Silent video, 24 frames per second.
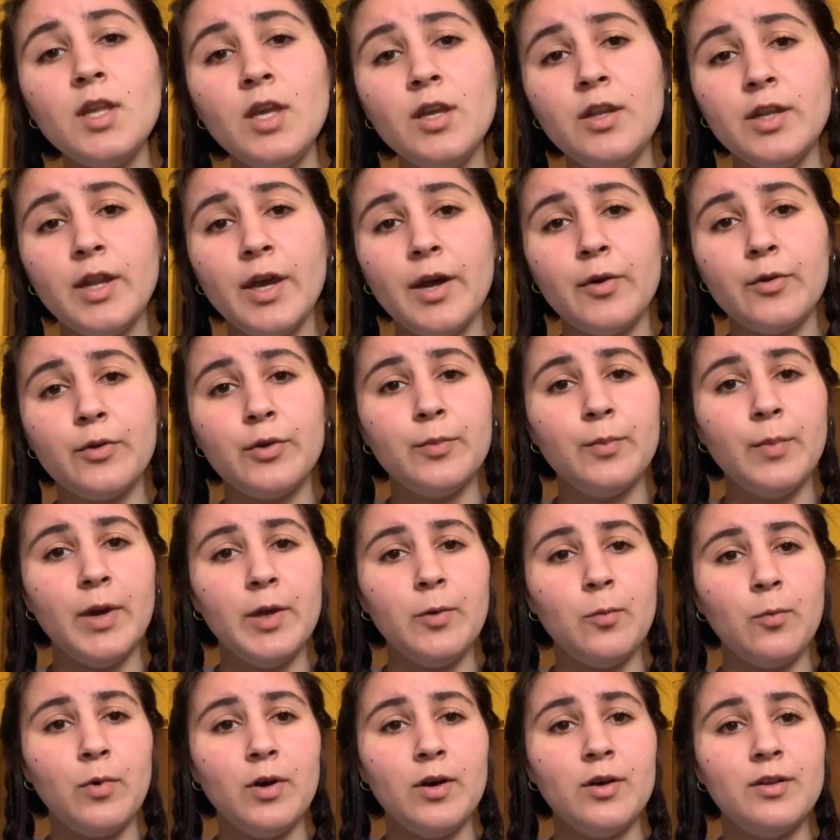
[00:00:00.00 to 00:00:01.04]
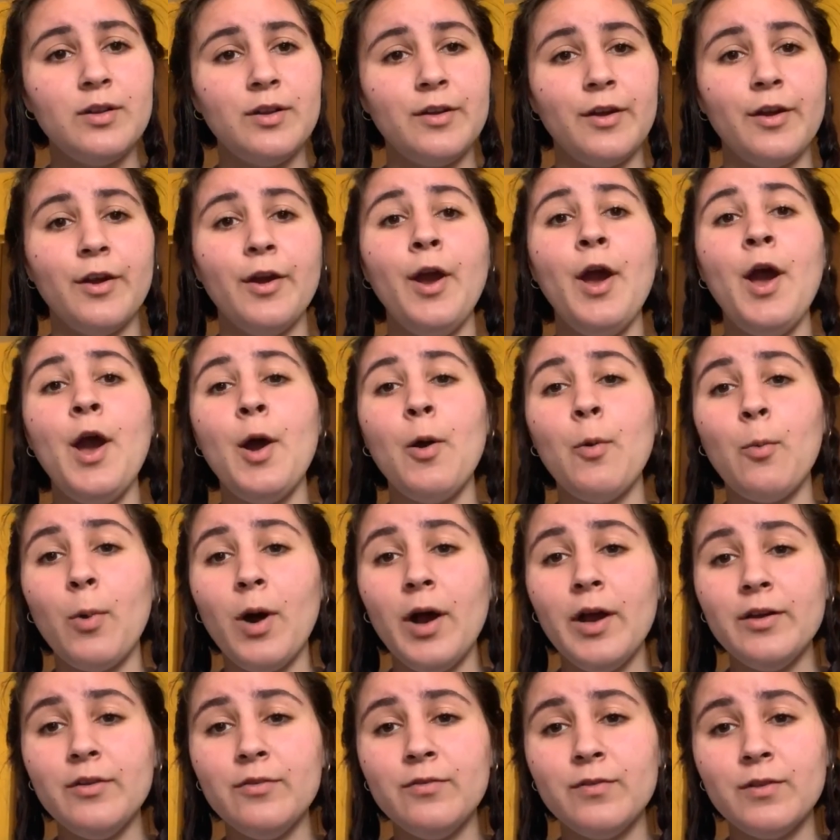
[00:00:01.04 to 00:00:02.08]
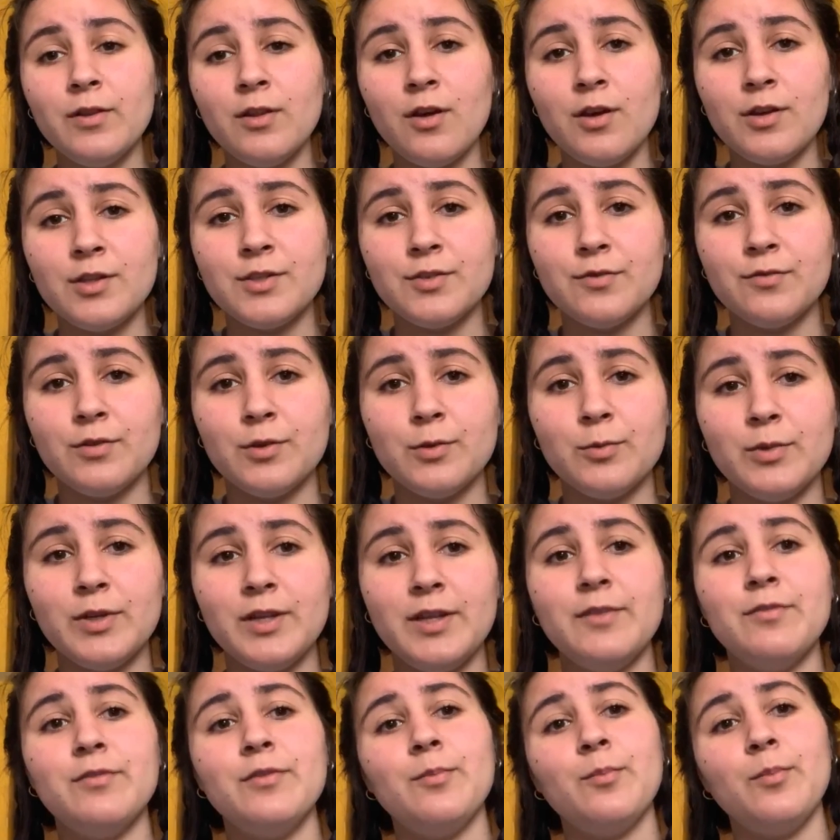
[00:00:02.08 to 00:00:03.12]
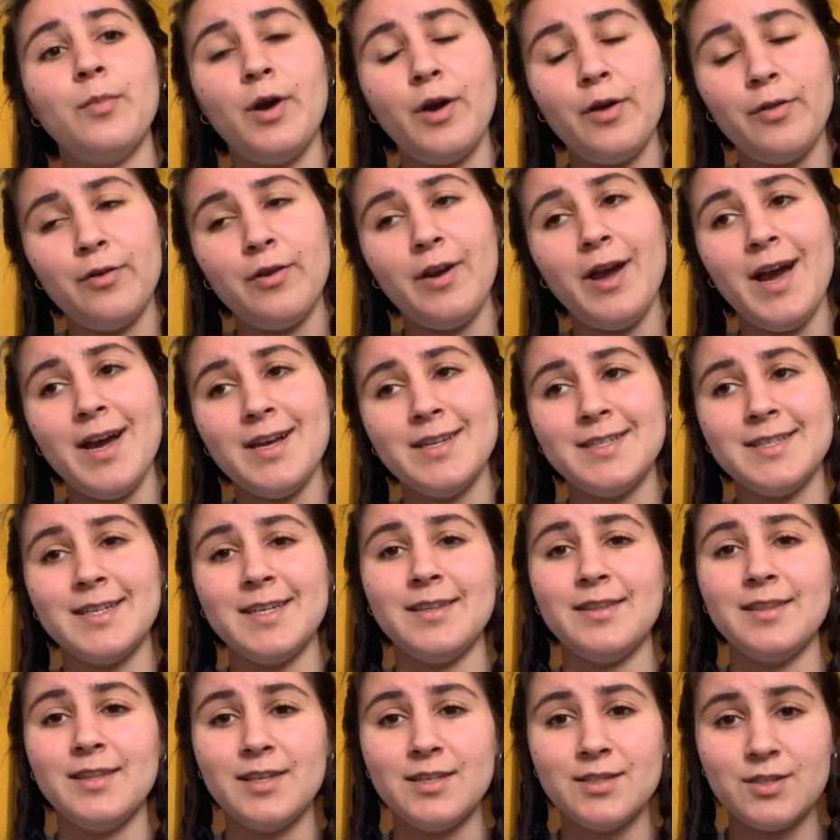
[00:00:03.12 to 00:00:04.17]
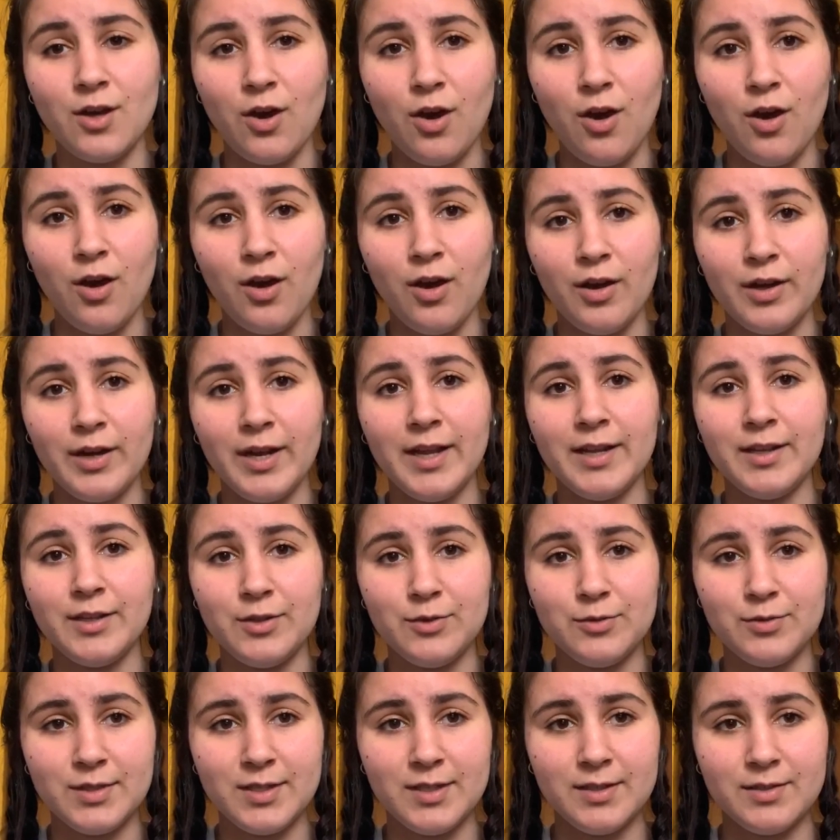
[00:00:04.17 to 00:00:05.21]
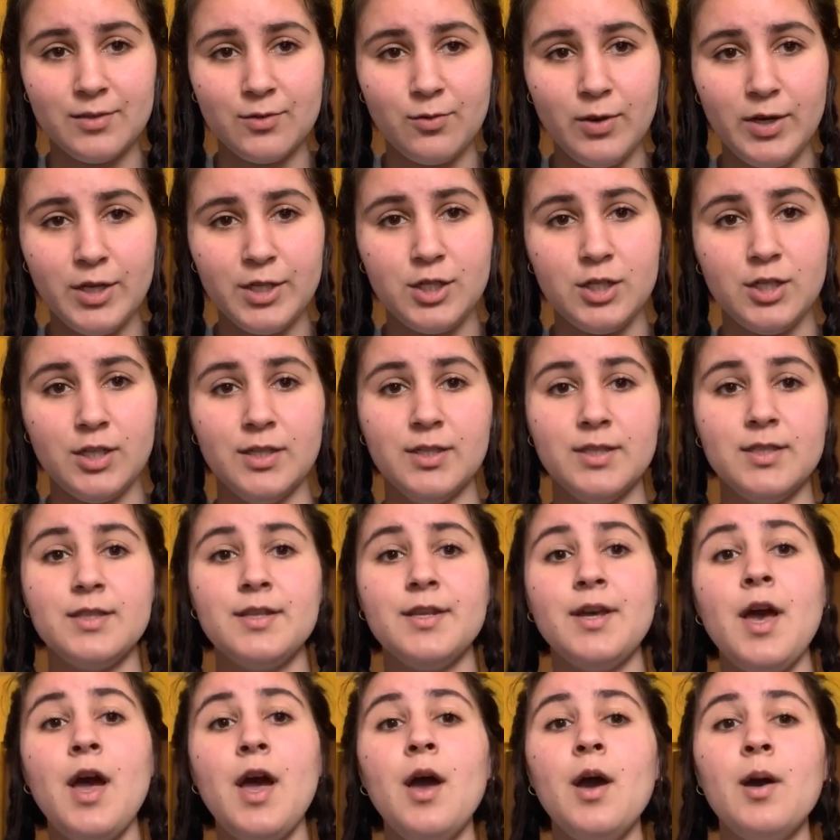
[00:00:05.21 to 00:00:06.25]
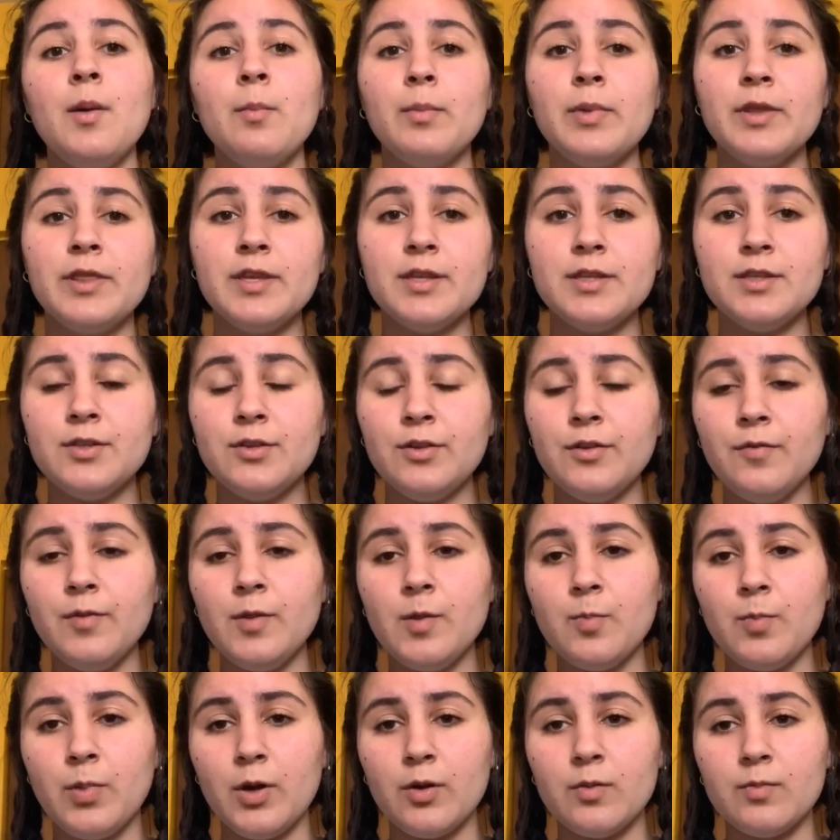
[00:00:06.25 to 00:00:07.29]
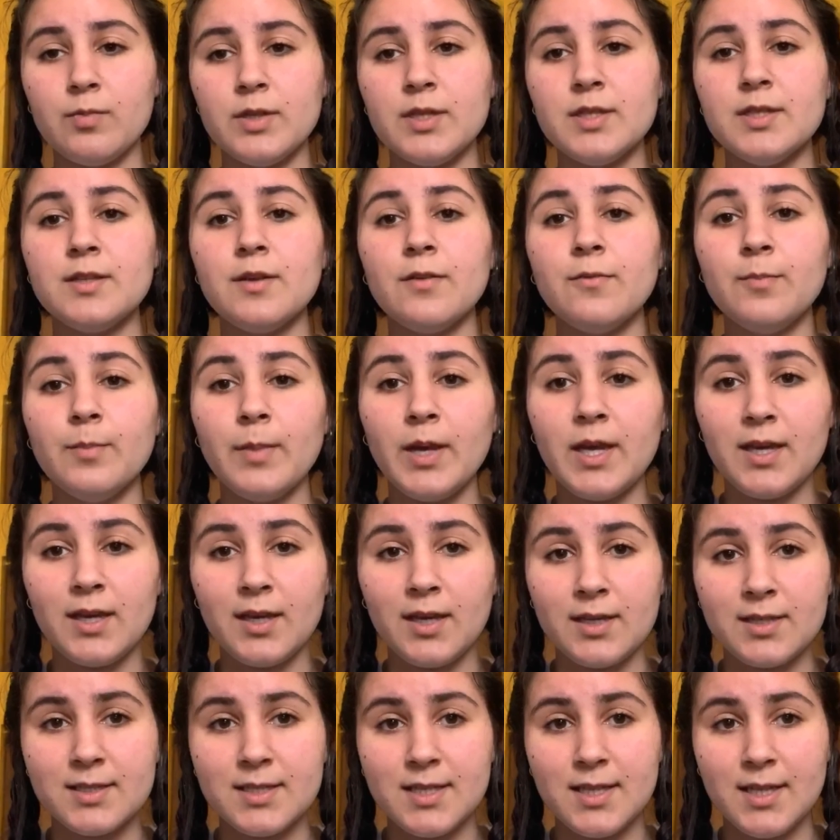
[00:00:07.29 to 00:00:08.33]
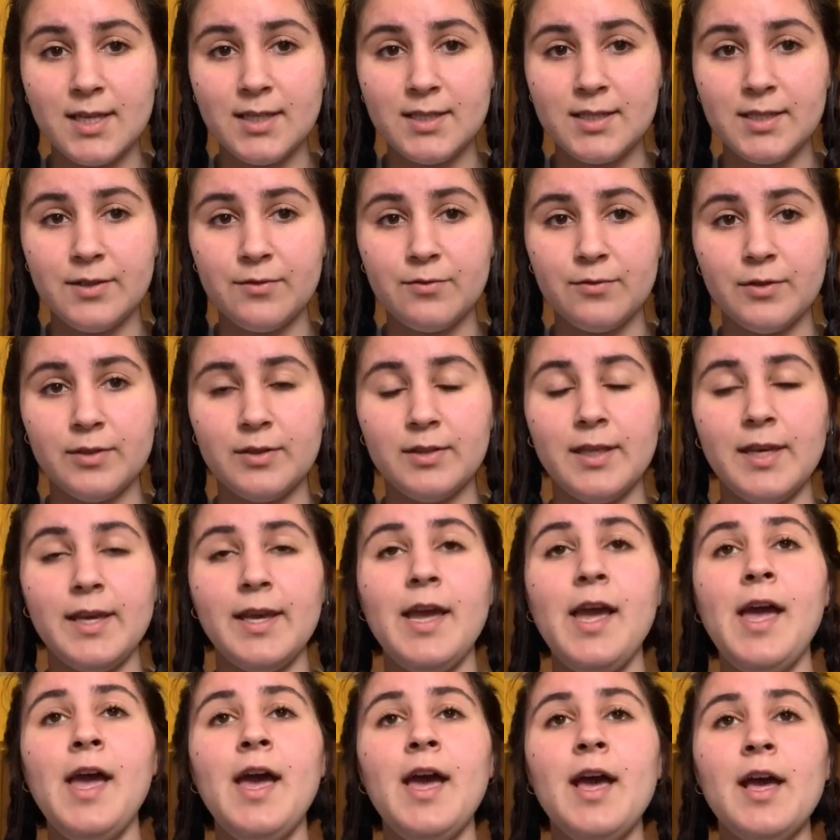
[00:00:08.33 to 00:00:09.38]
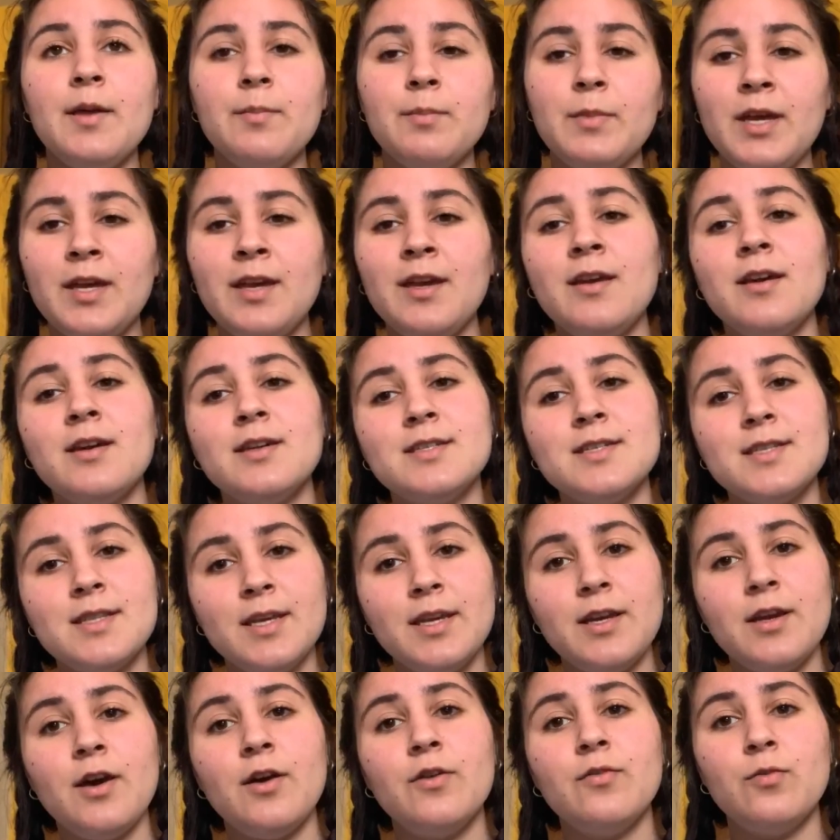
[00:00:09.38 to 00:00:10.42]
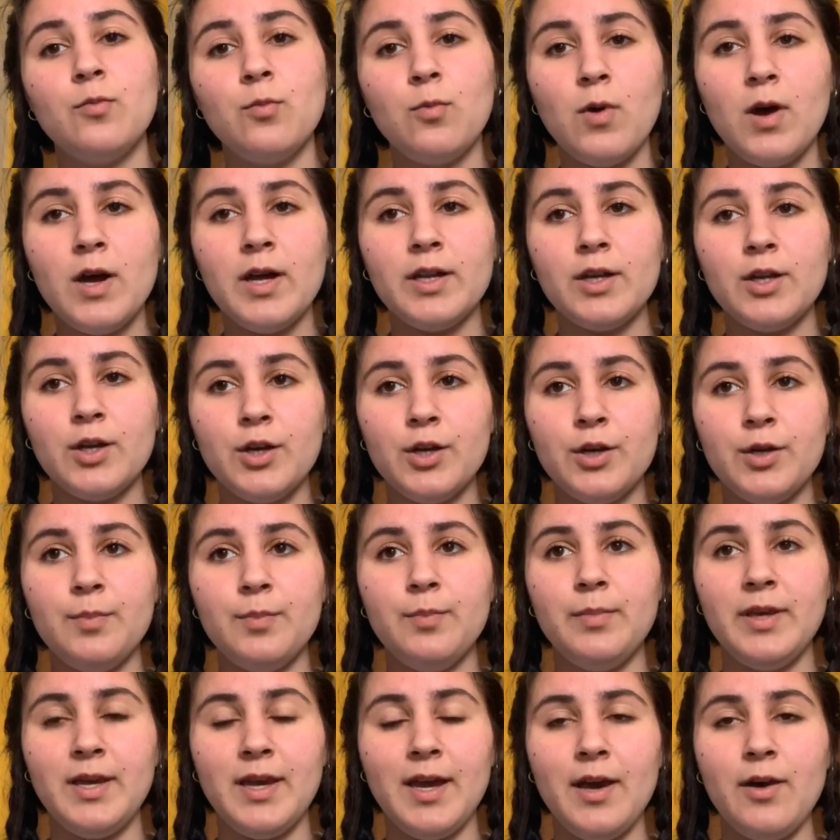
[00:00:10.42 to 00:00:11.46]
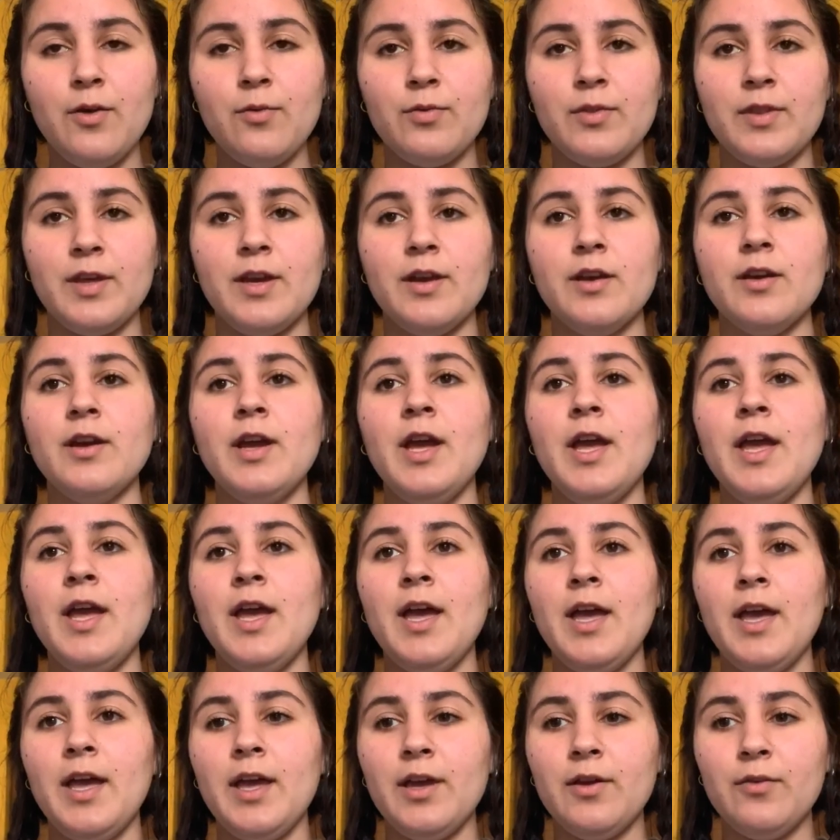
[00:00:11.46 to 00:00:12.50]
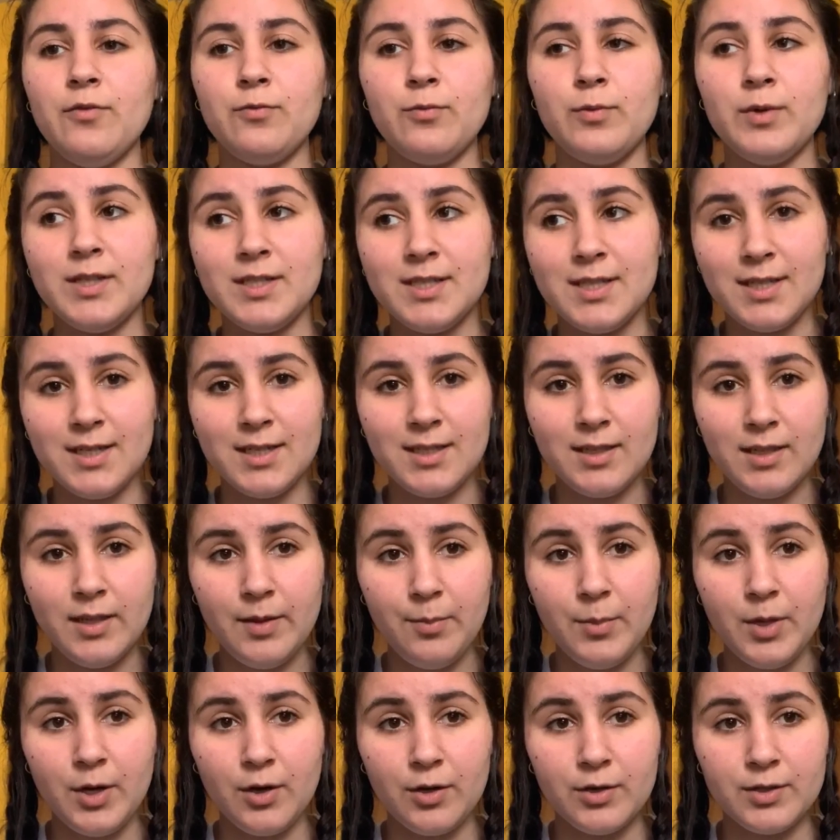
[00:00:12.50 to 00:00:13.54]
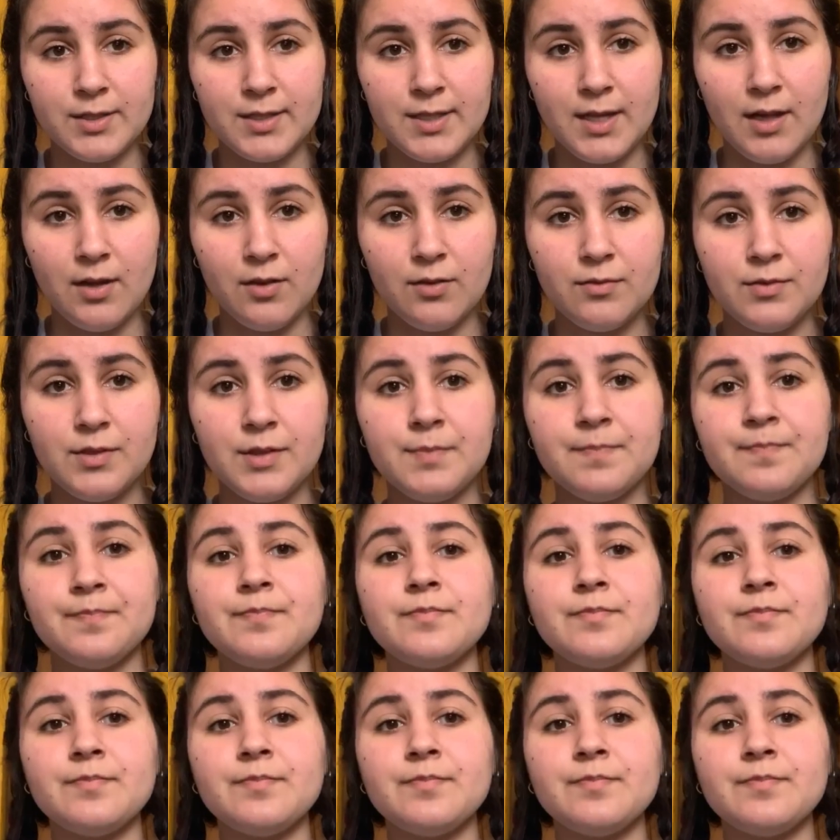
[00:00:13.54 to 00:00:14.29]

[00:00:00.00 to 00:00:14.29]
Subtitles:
Now, you might wonder why a philosopher would even bother asking these odd and useless questions. But they serve the purpose of making us think differently and making us think of what could be out there if we didn't limit ourselves.